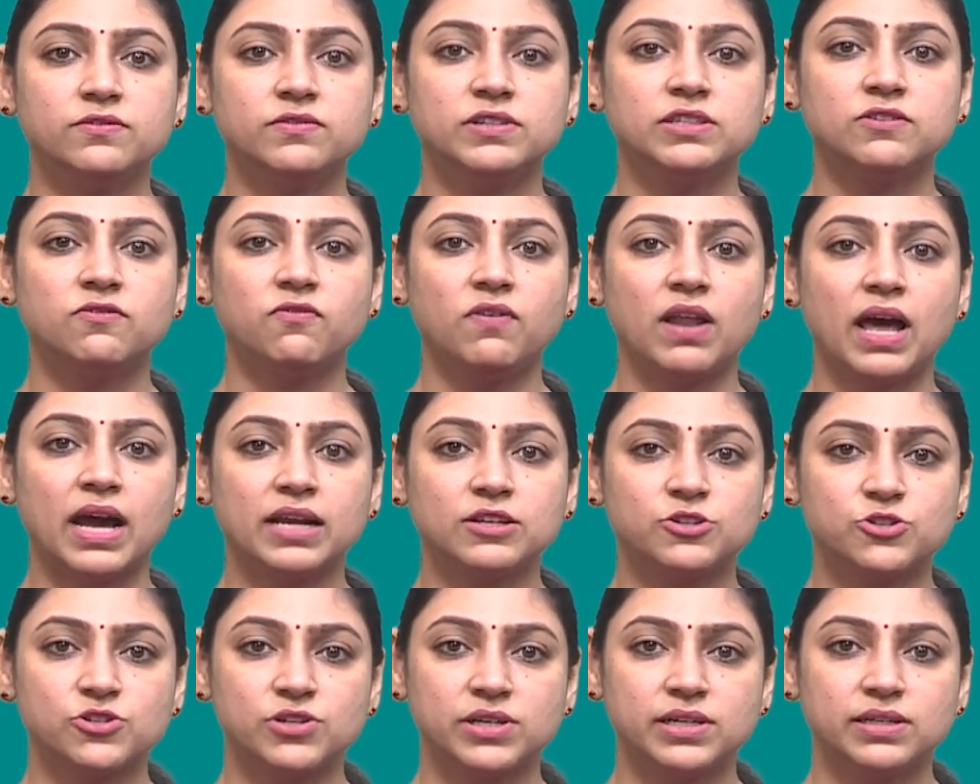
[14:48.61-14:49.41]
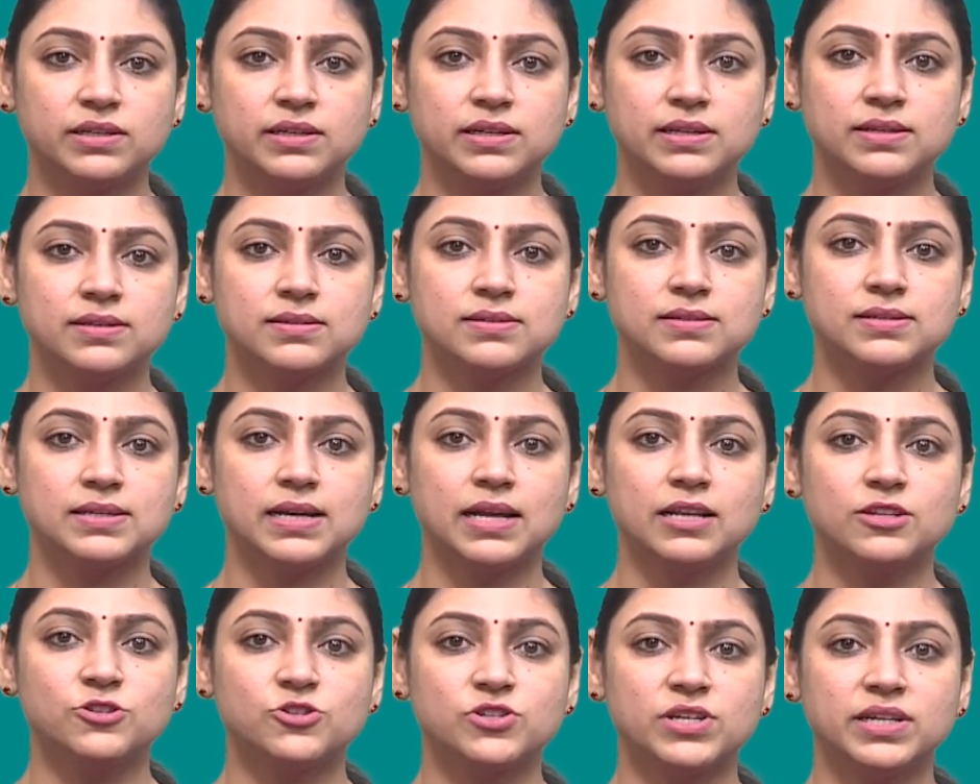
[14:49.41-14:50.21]
with flat shading,
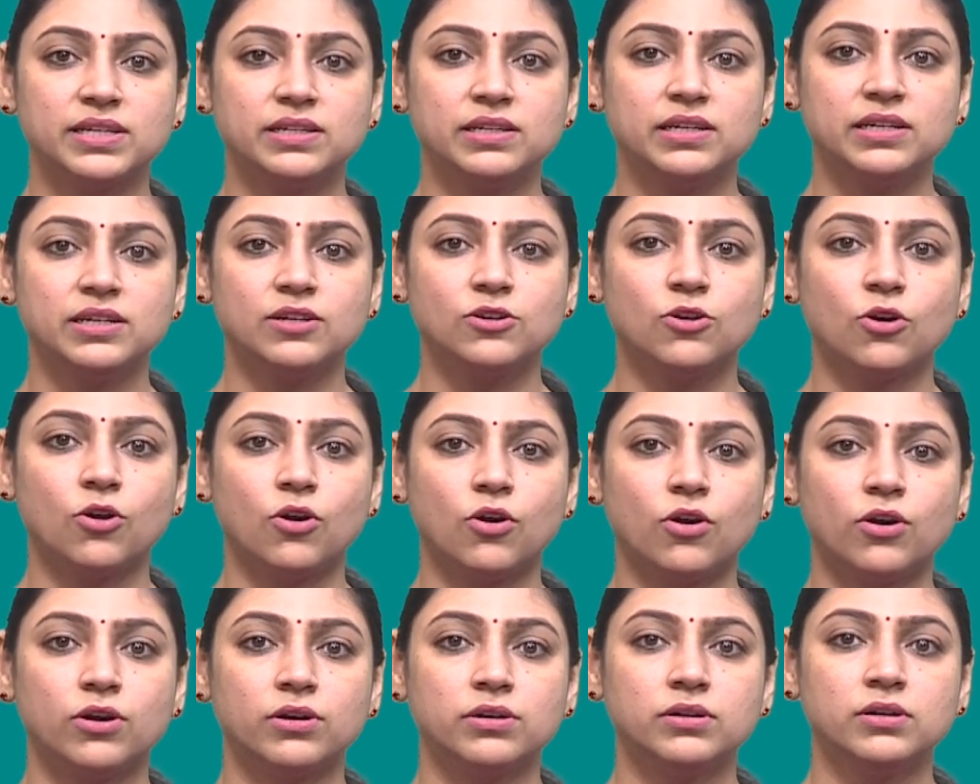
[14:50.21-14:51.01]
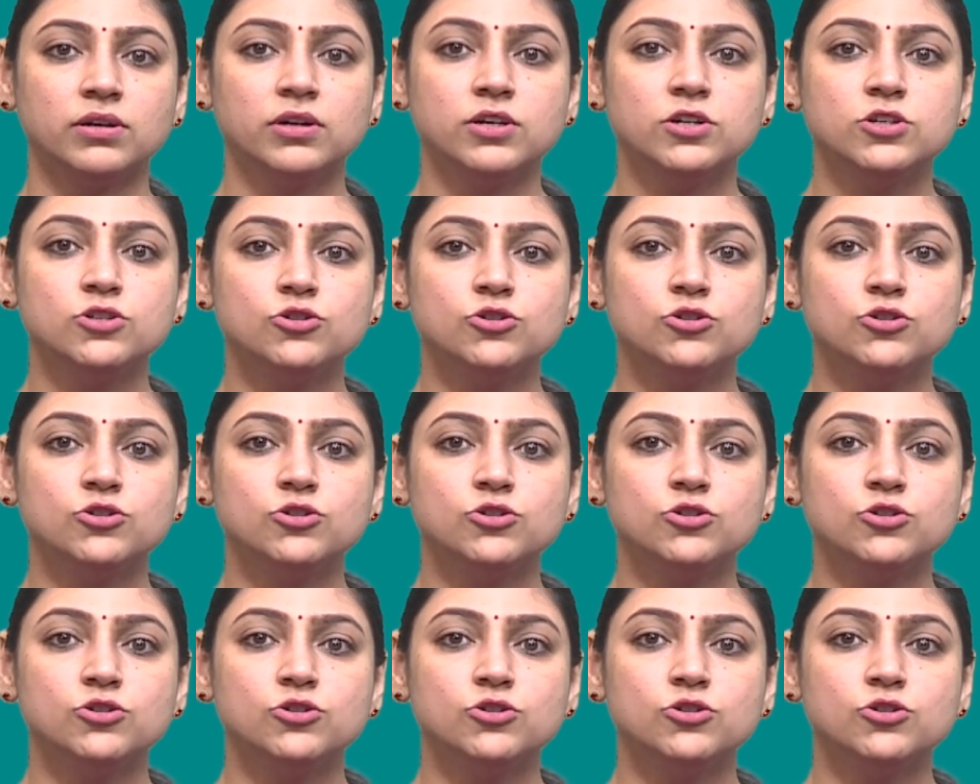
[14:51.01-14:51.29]
cell shading, or